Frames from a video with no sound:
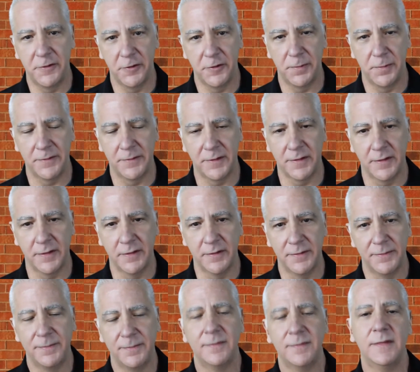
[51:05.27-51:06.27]
about the
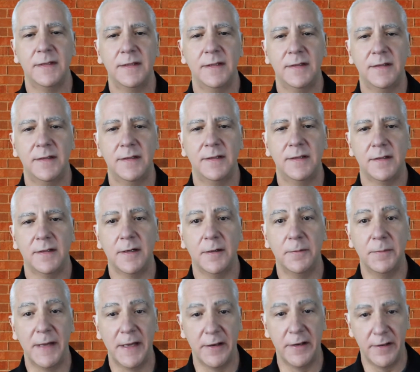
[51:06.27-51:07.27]
heart
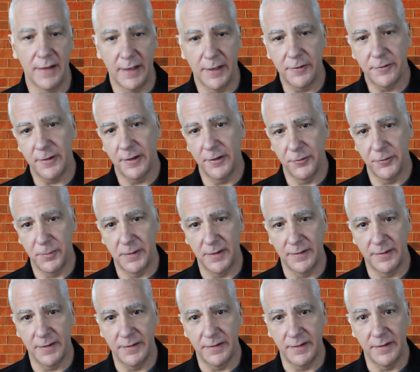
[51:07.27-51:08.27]
and not
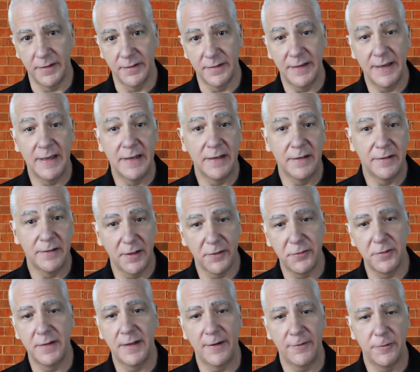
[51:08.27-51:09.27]
transmit all that data. And it
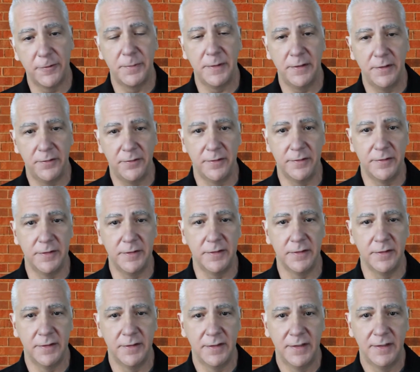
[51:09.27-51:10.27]
doesn't have to be
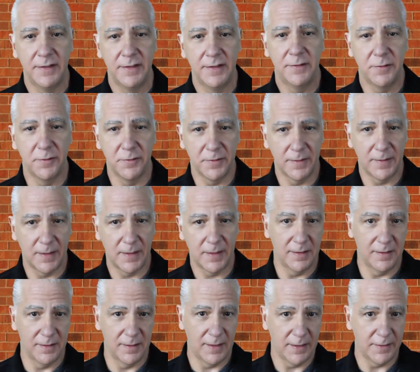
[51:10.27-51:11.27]
ECG. Turns out
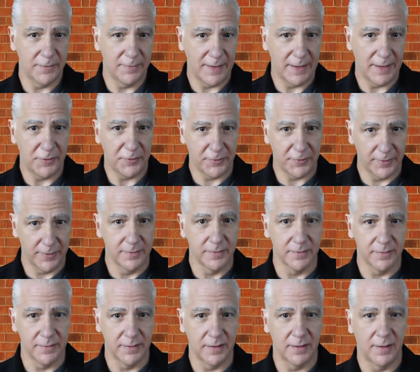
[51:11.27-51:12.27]
that a lot of that
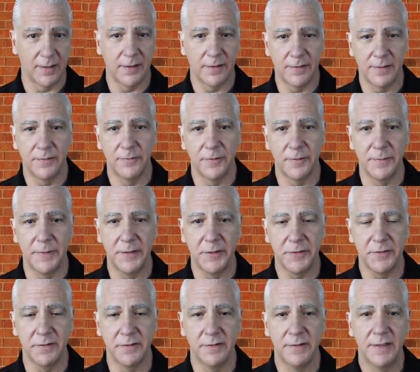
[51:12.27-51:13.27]
signal, a lot of that
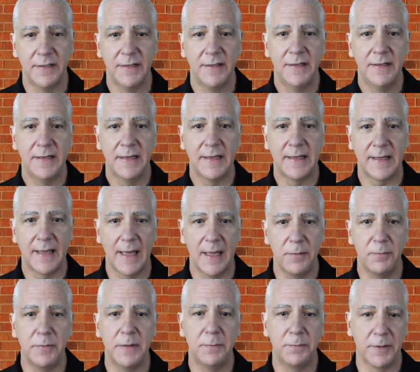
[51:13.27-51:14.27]
information
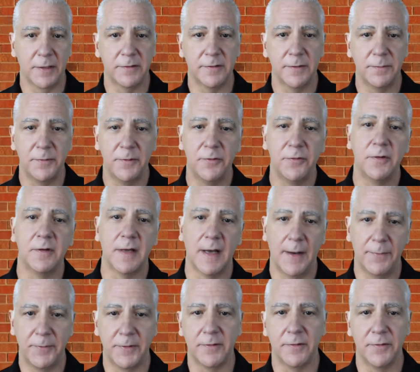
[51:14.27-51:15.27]
can be picked up using
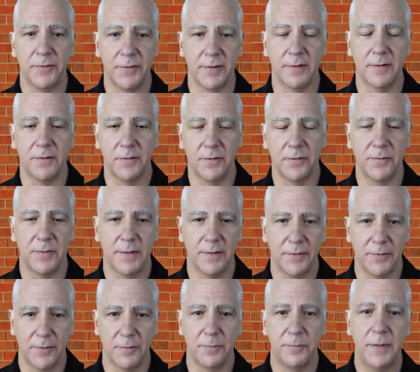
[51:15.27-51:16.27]
optical signals as well.
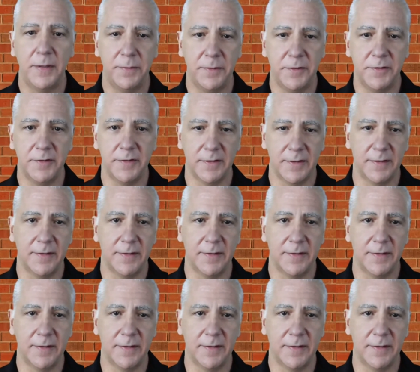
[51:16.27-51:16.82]
So PPG, and